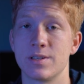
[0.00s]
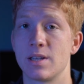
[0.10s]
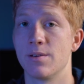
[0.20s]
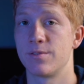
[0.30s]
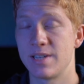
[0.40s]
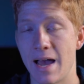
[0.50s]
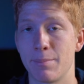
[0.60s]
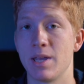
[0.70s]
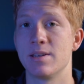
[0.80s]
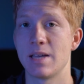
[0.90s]
Instead of
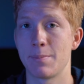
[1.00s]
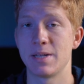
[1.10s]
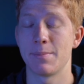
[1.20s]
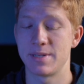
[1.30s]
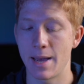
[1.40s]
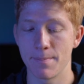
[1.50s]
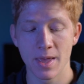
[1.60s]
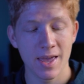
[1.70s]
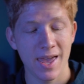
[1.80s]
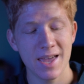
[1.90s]
tapping, tap, tap, tap,
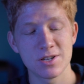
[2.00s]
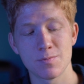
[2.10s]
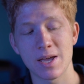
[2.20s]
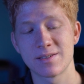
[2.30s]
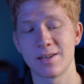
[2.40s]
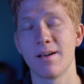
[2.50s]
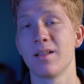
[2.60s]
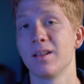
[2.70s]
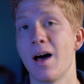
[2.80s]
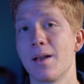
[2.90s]
it just makes it a
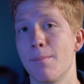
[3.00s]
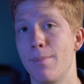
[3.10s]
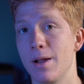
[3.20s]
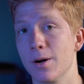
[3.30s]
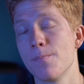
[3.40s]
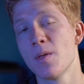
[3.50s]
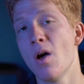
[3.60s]
lot better.